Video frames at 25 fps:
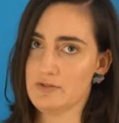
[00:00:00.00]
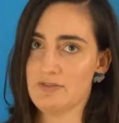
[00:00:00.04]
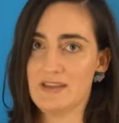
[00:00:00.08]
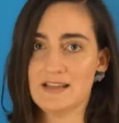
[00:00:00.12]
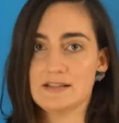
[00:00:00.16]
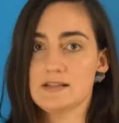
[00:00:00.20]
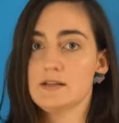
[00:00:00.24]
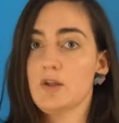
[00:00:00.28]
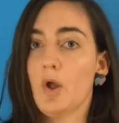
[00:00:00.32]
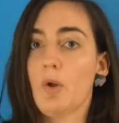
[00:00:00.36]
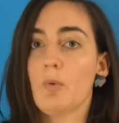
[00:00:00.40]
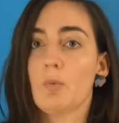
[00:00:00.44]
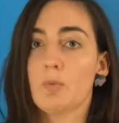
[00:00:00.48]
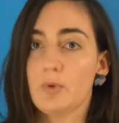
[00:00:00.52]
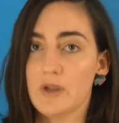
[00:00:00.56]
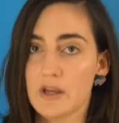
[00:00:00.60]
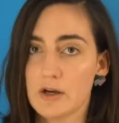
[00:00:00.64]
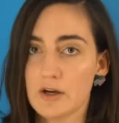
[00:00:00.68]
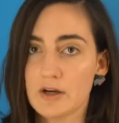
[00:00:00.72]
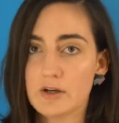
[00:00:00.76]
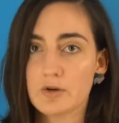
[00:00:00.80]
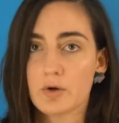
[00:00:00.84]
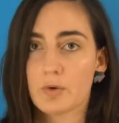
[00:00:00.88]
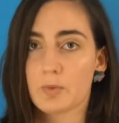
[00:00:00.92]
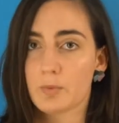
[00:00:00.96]
That's not
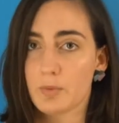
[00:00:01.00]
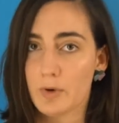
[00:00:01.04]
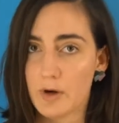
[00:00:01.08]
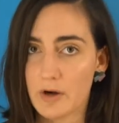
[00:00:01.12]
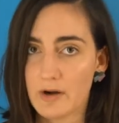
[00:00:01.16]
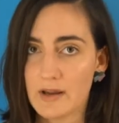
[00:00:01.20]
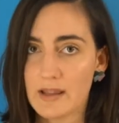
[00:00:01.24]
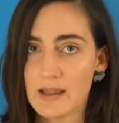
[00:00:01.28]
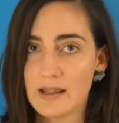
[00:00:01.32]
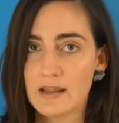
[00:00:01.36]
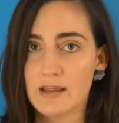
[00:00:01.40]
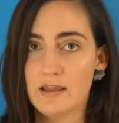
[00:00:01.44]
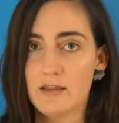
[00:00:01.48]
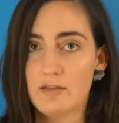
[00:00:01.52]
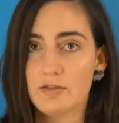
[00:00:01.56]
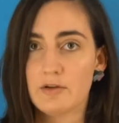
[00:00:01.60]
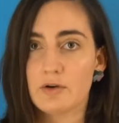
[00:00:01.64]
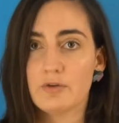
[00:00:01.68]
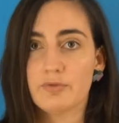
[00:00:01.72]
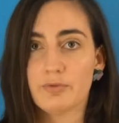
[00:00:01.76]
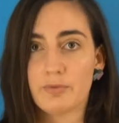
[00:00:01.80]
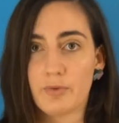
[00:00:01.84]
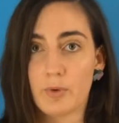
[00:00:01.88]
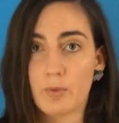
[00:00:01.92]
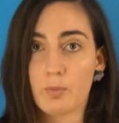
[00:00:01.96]
weird or worrying either
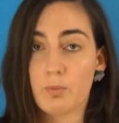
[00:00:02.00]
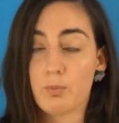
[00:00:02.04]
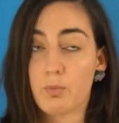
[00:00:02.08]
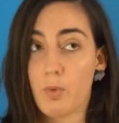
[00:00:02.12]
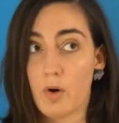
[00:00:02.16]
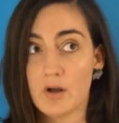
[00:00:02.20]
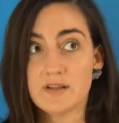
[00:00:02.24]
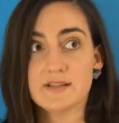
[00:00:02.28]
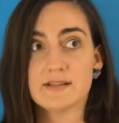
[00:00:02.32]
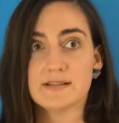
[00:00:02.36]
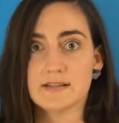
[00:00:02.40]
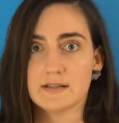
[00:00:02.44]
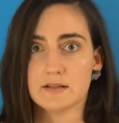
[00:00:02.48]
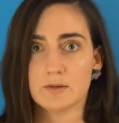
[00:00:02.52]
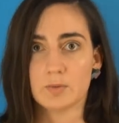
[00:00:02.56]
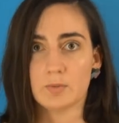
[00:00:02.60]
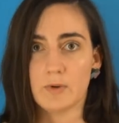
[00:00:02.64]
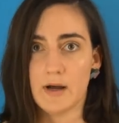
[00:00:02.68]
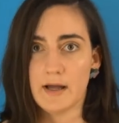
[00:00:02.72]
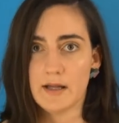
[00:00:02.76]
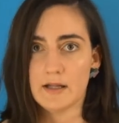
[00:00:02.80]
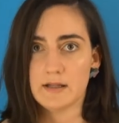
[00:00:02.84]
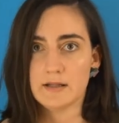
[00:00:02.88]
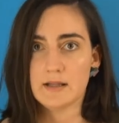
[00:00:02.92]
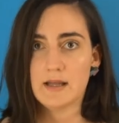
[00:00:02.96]
for once in a
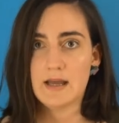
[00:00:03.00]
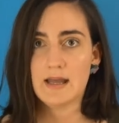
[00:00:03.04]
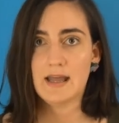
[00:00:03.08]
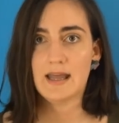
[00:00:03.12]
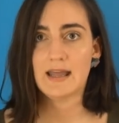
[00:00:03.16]
while.